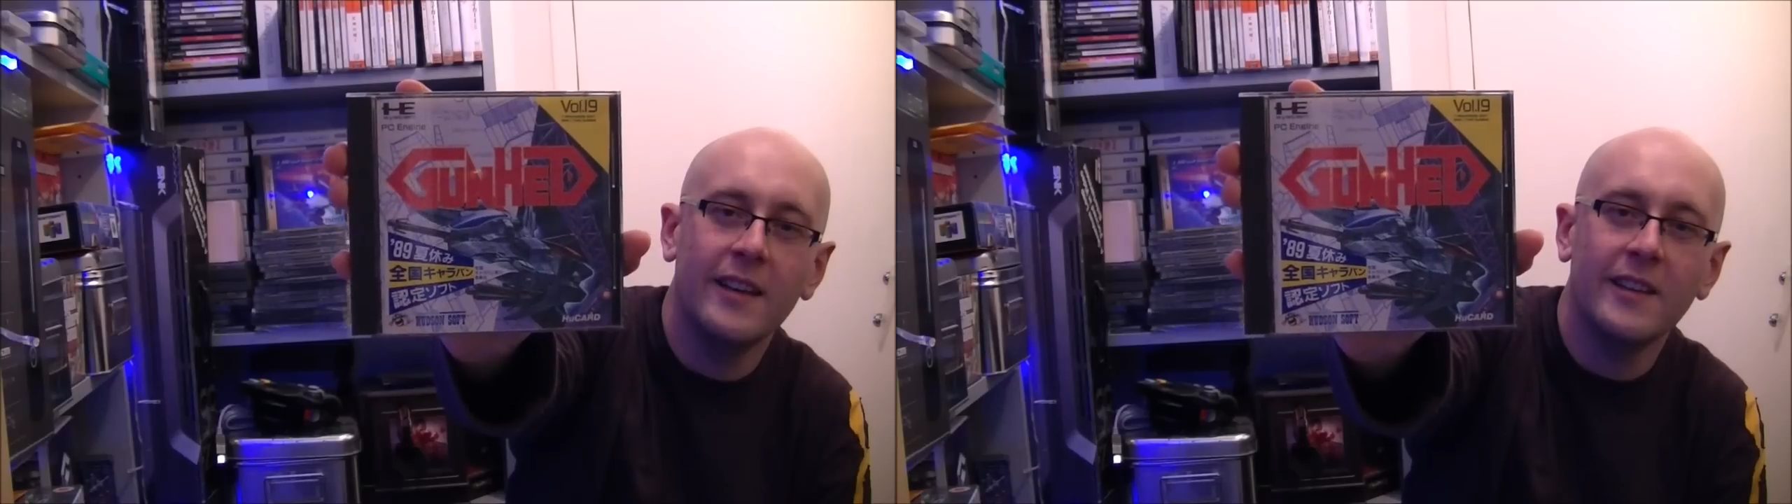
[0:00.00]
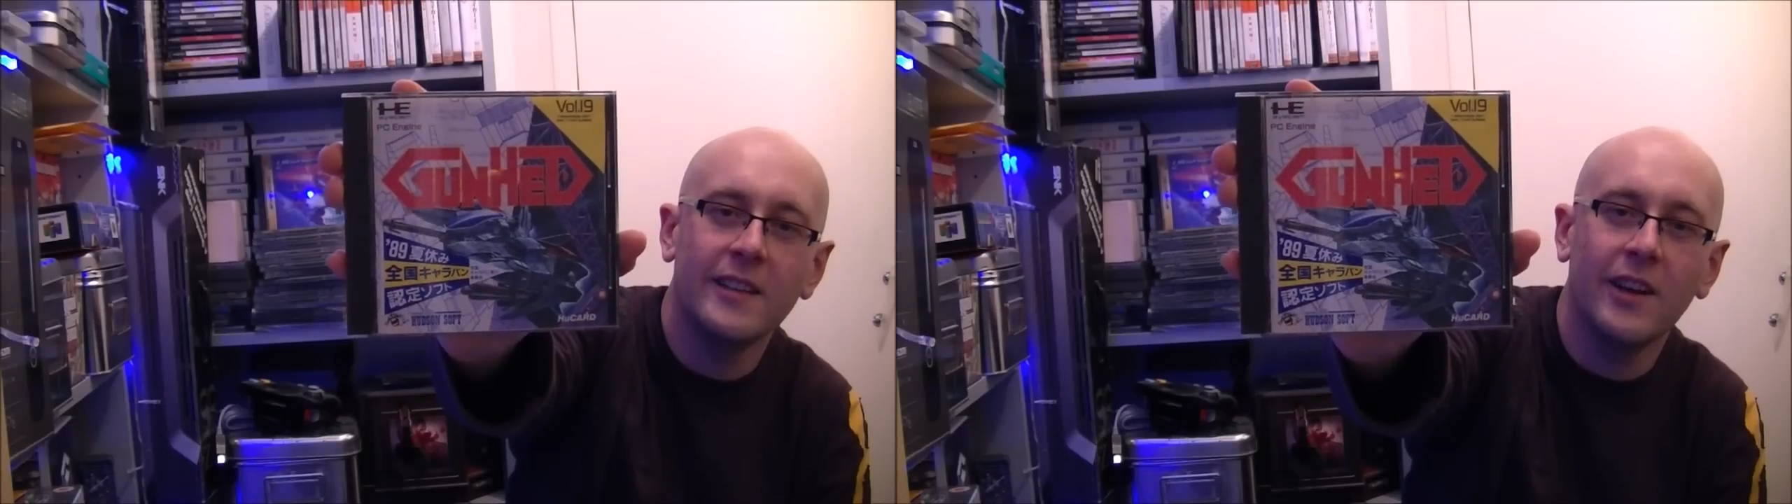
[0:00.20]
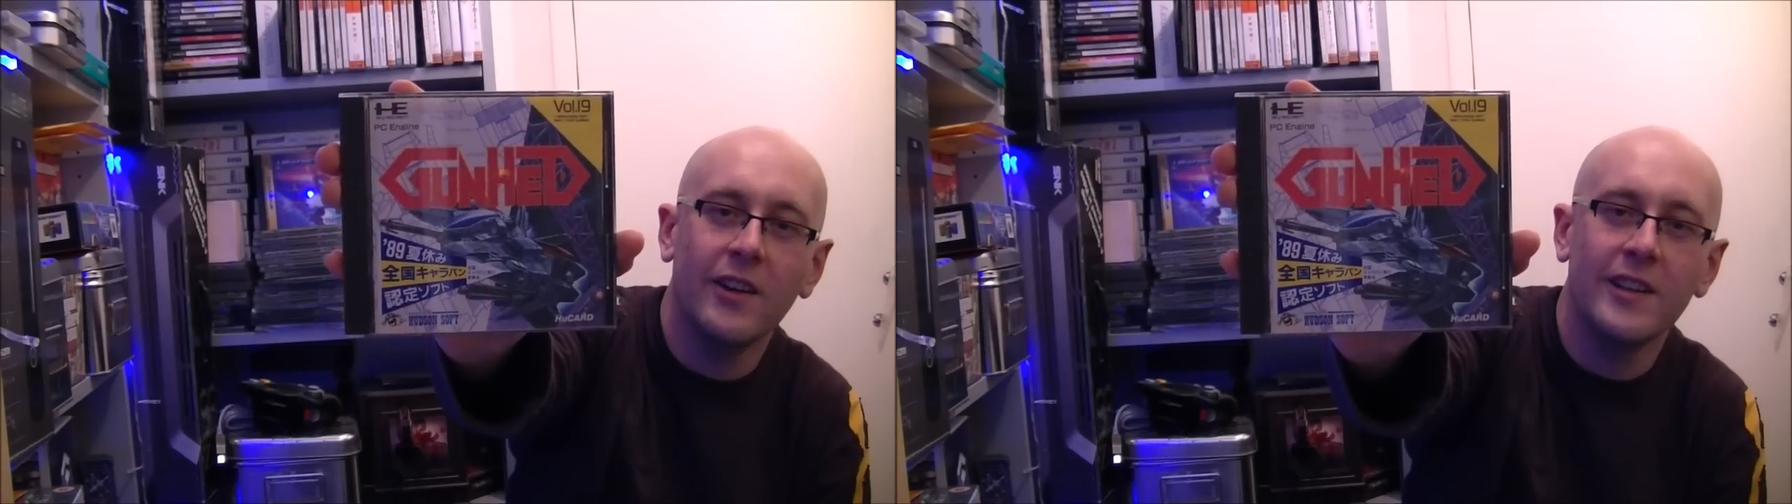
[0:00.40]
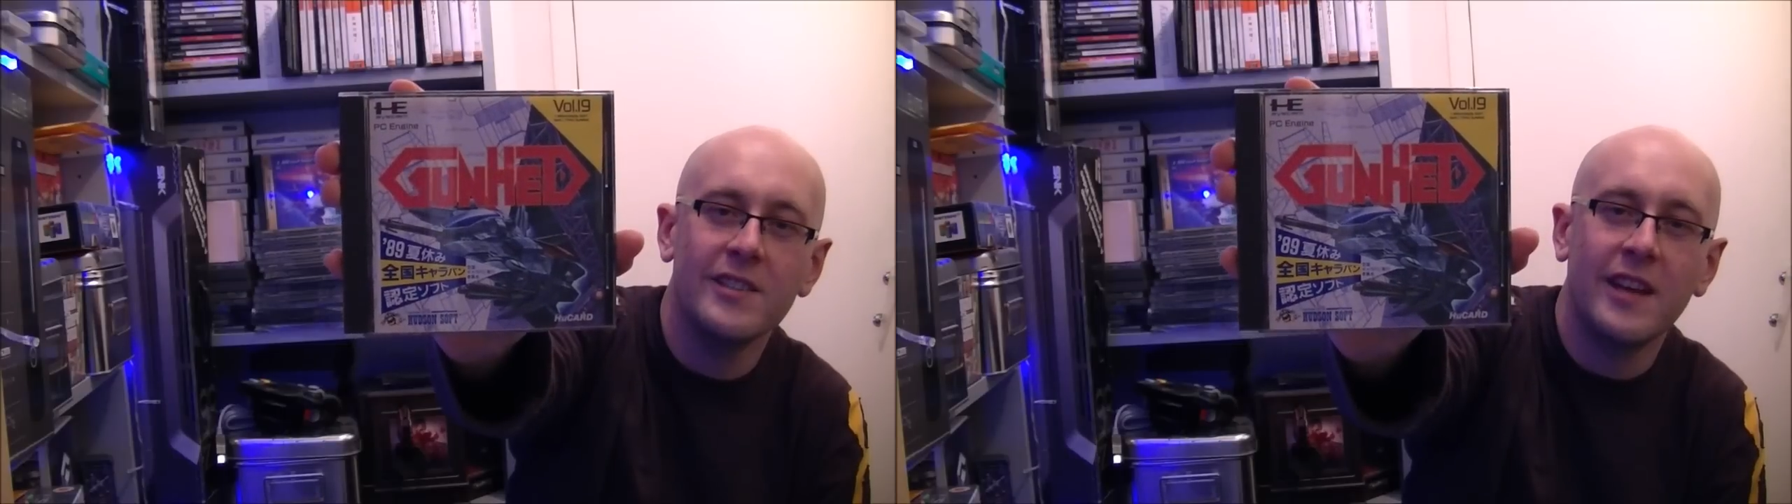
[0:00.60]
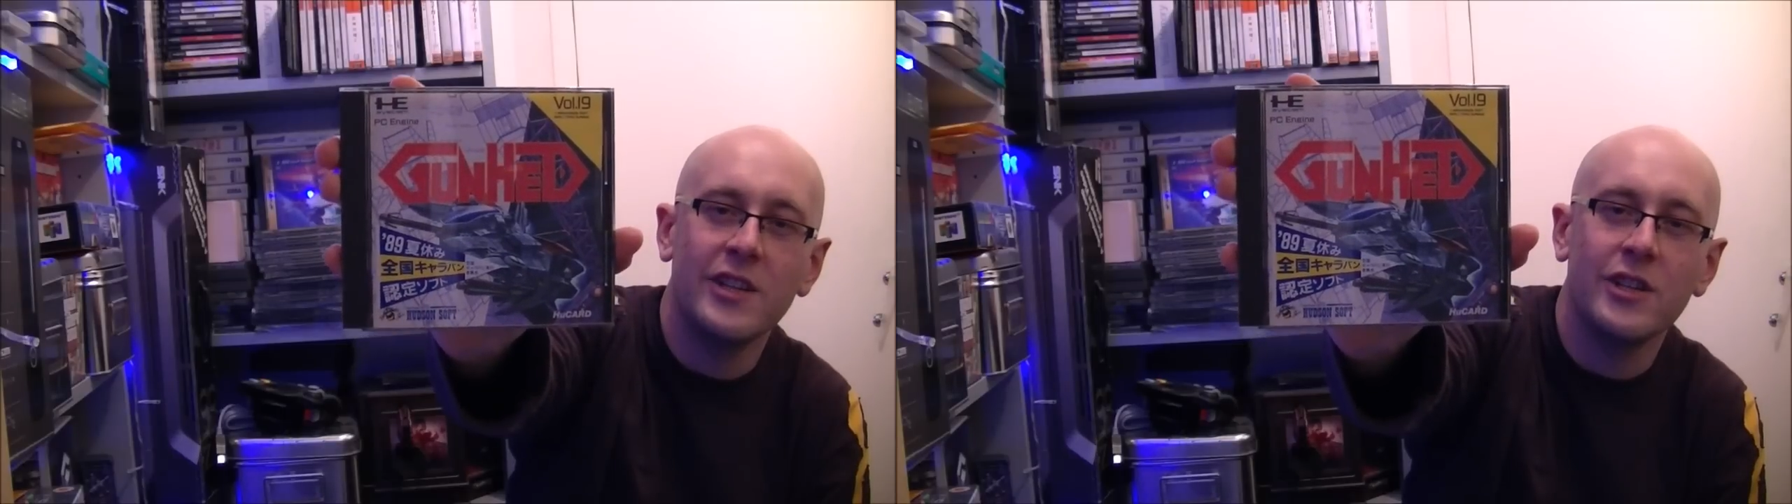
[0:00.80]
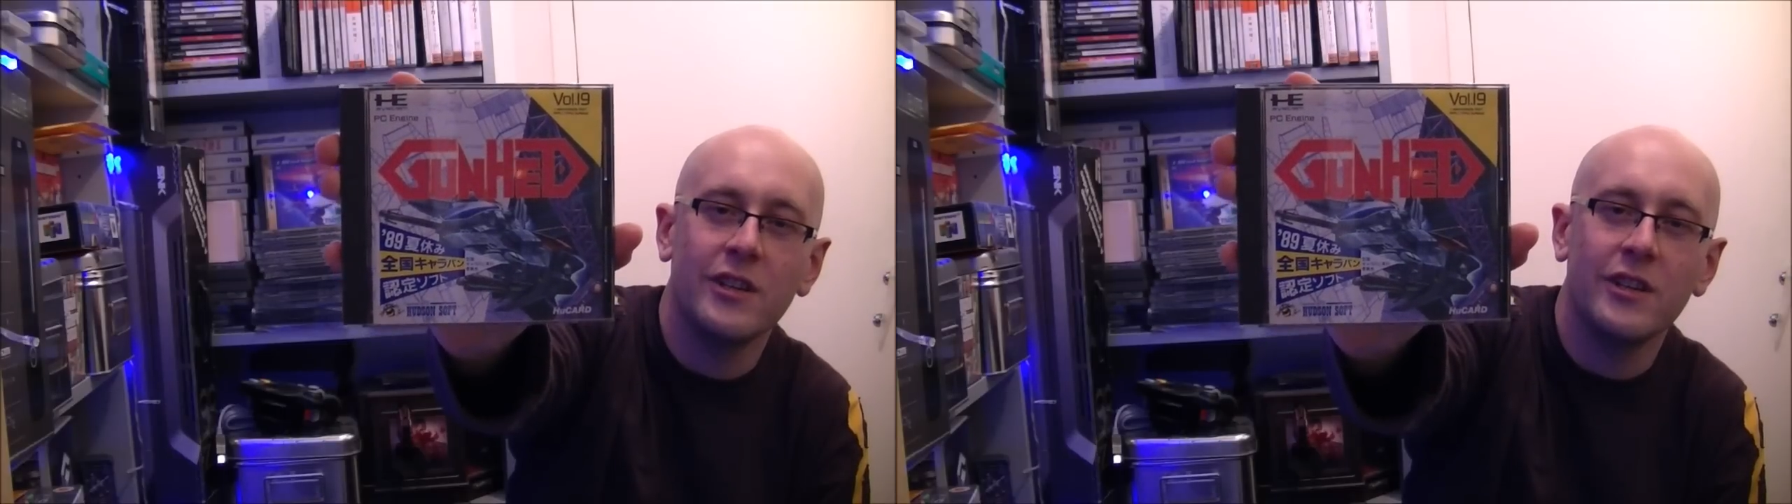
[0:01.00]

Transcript: you know, in a sense,